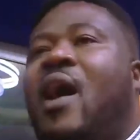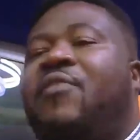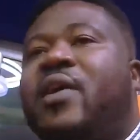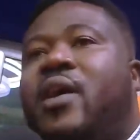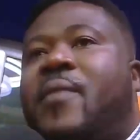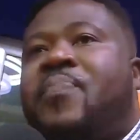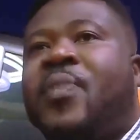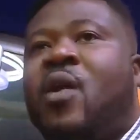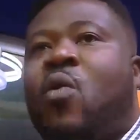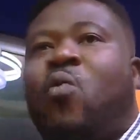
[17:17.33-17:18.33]
I think
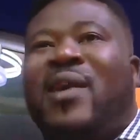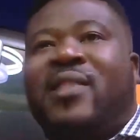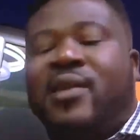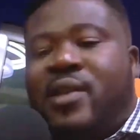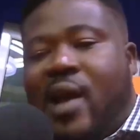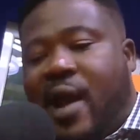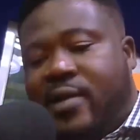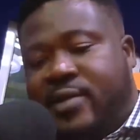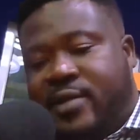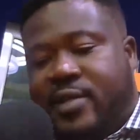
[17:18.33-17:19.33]
one thing I
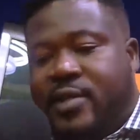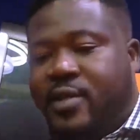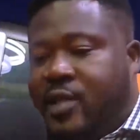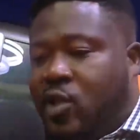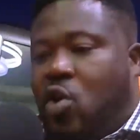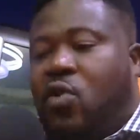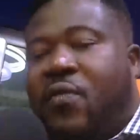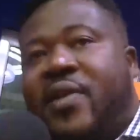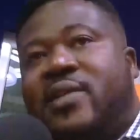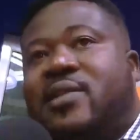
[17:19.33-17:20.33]
see in all
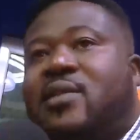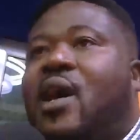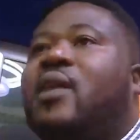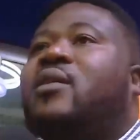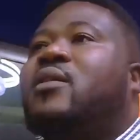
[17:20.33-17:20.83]
of this is that